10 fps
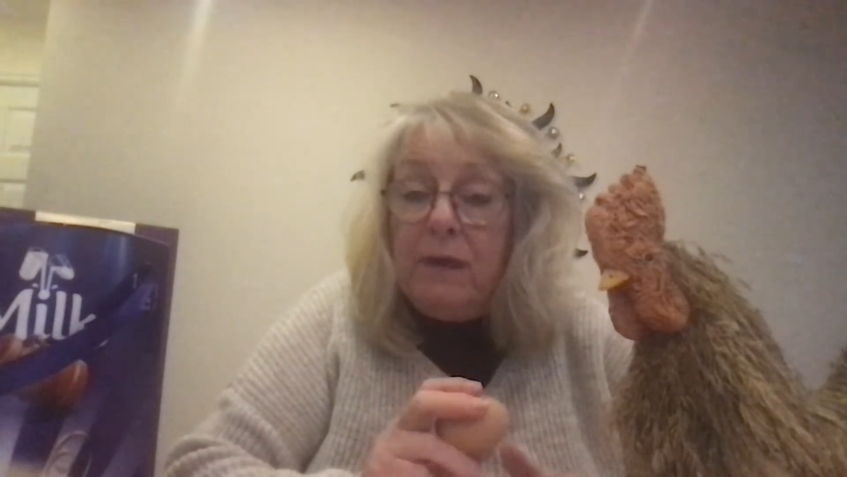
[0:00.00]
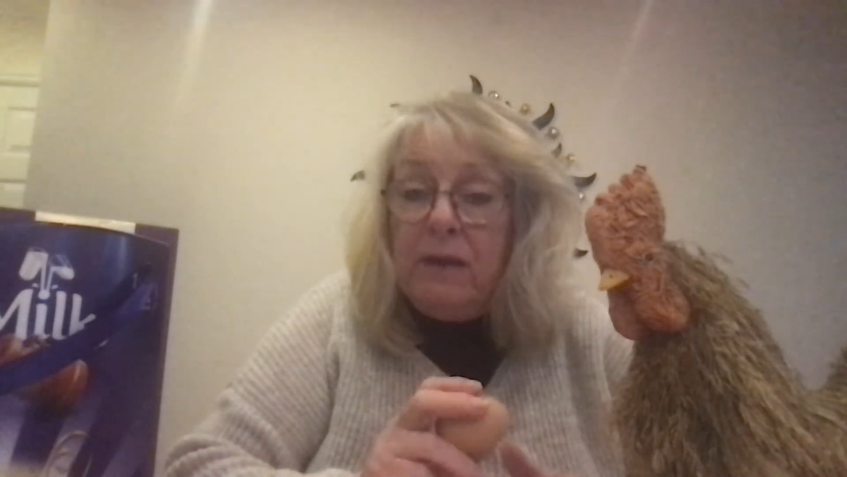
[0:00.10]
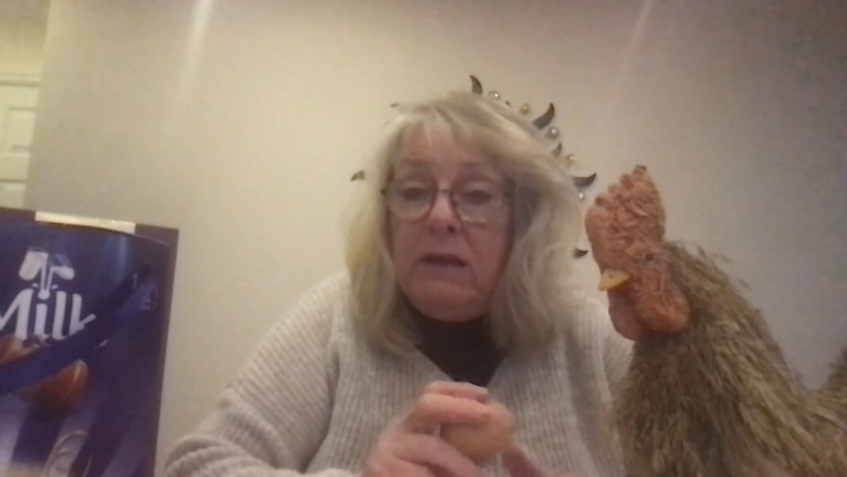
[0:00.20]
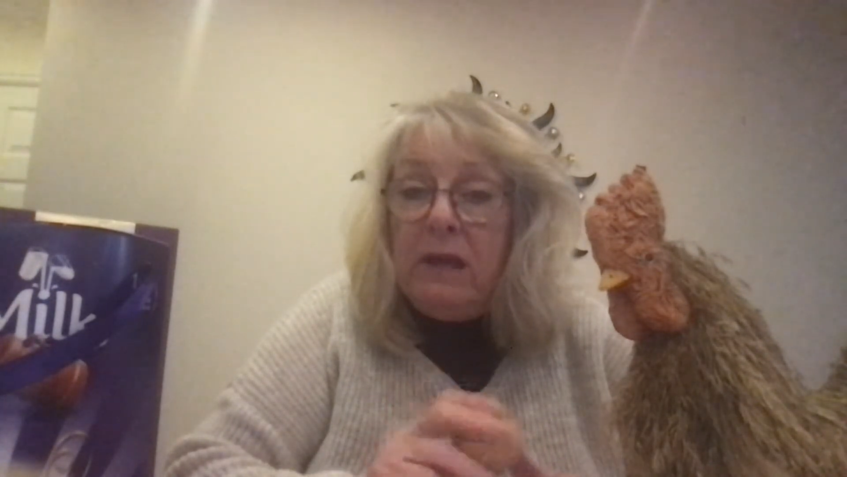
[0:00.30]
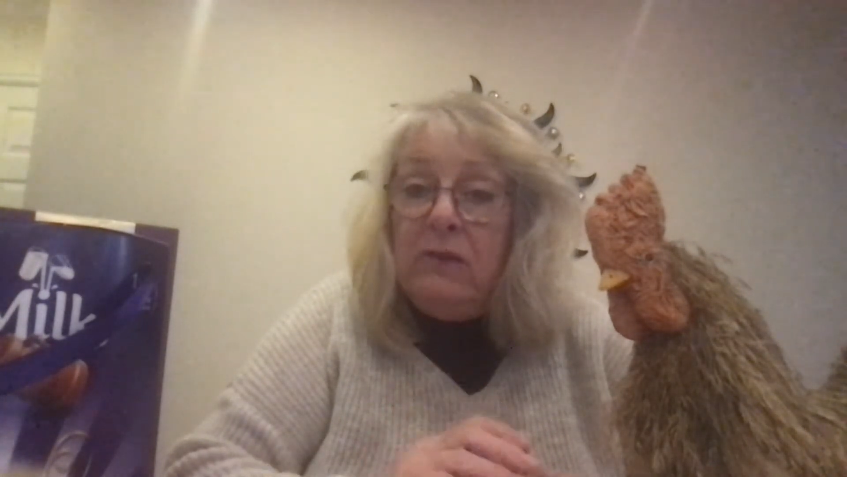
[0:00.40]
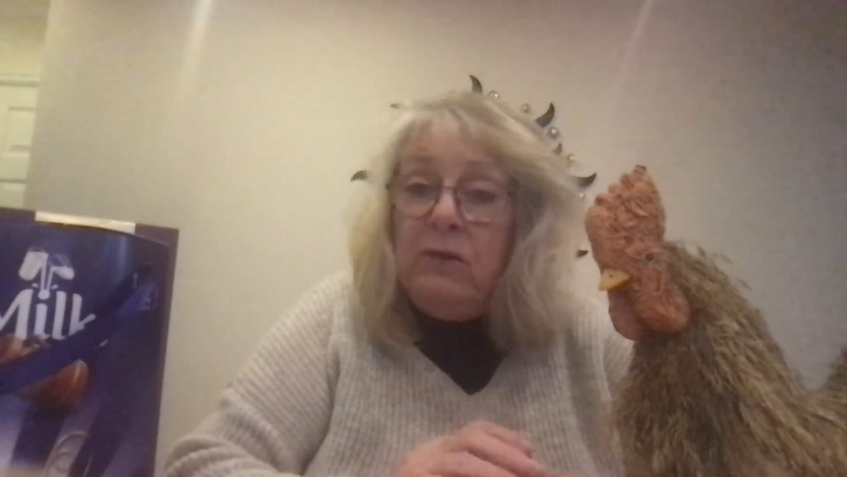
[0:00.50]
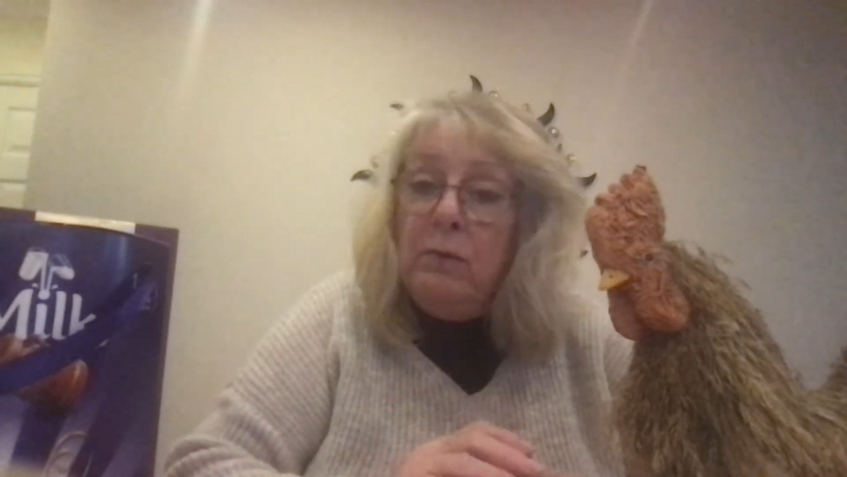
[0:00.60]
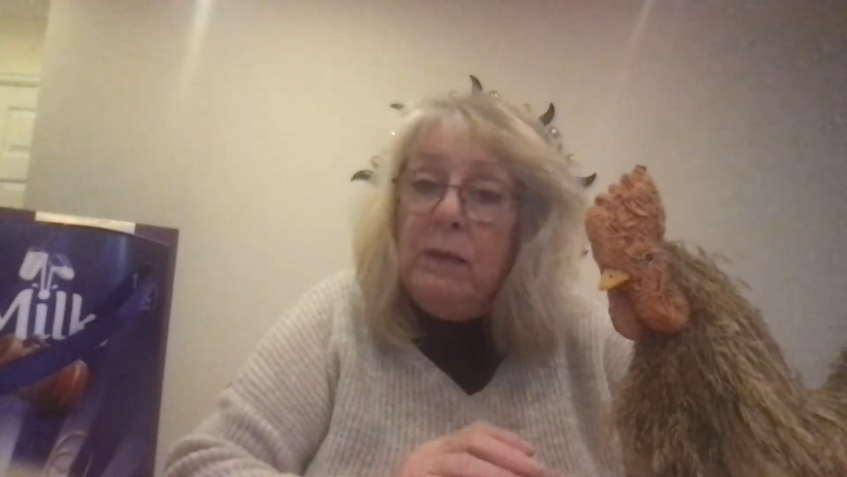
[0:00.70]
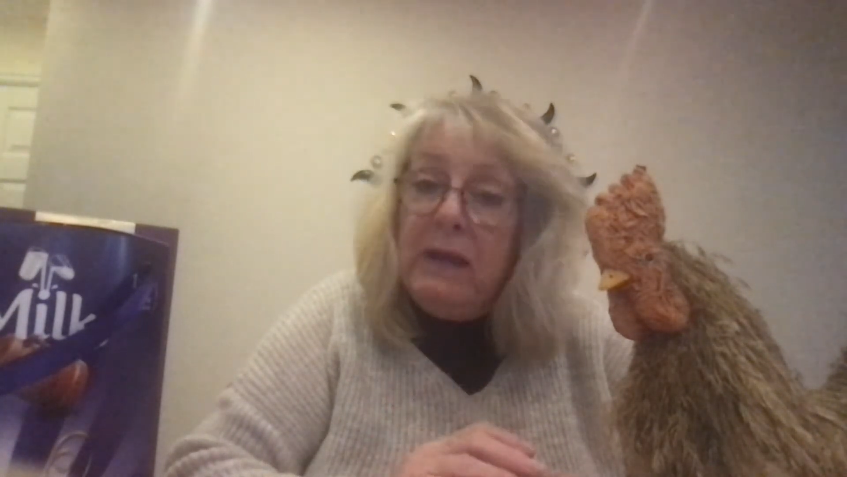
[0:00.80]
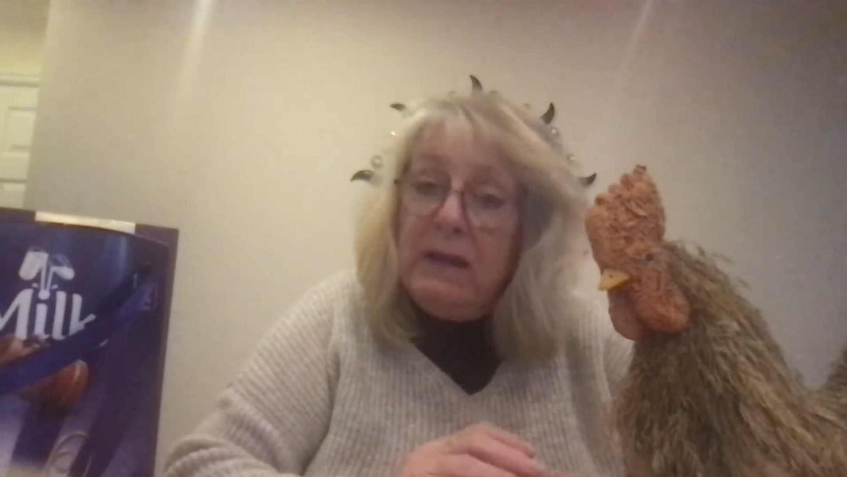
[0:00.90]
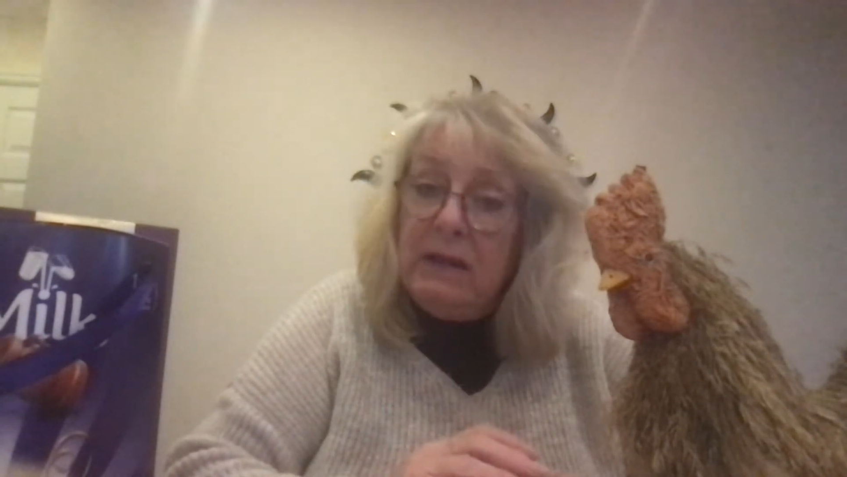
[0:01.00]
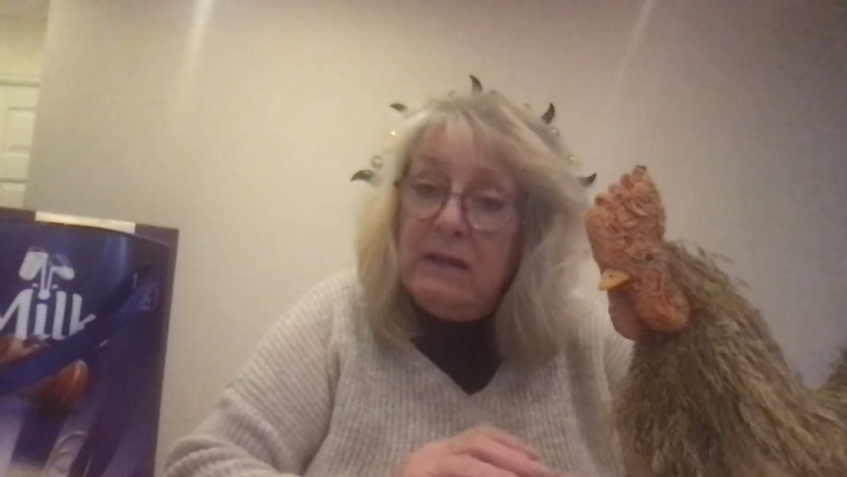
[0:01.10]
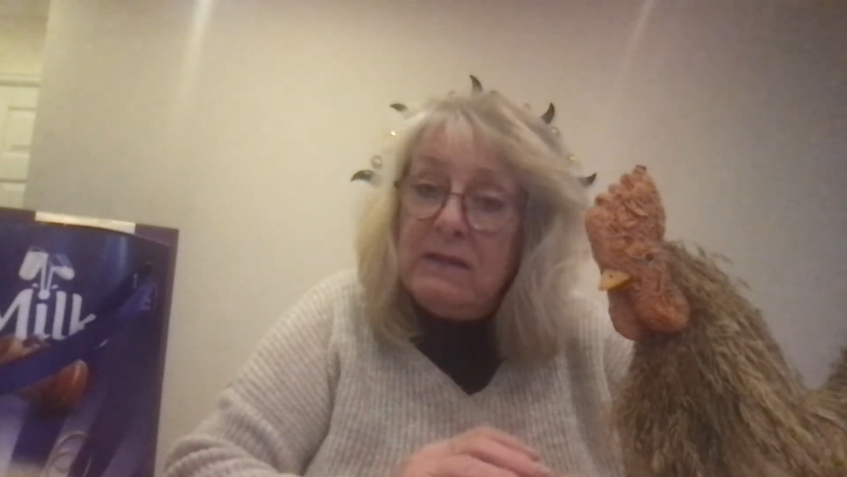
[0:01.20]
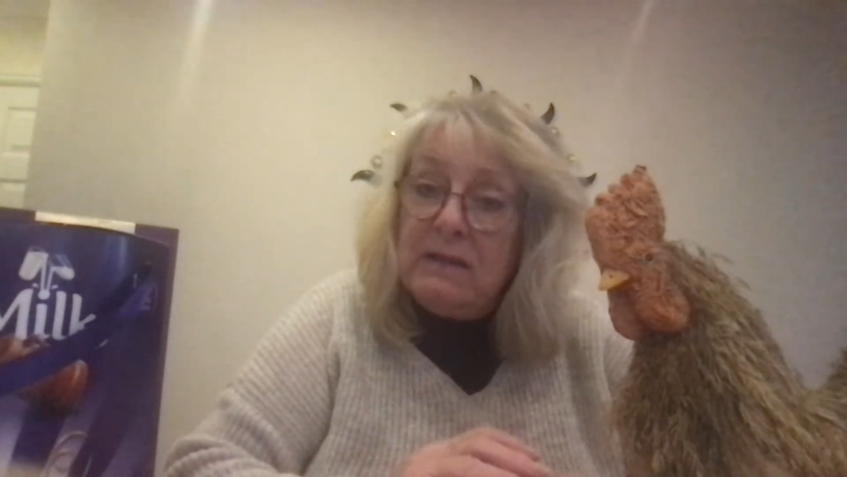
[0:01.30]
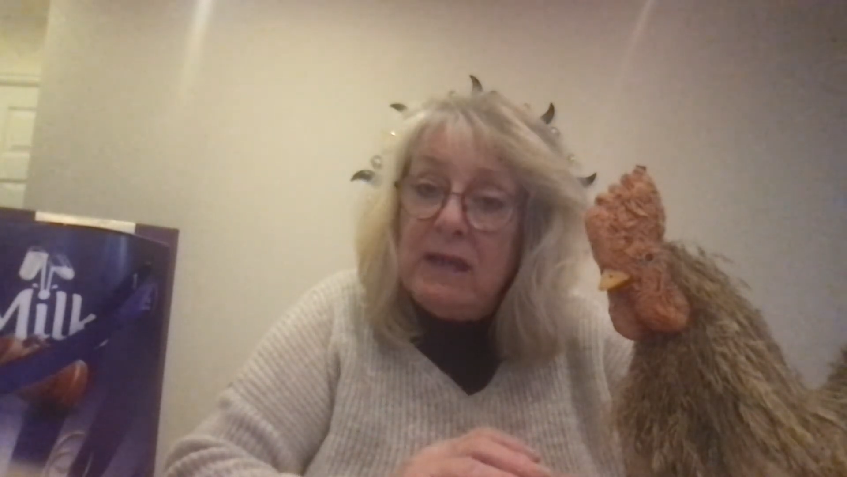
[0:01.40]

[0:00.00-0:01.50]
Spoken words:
and new beginnings.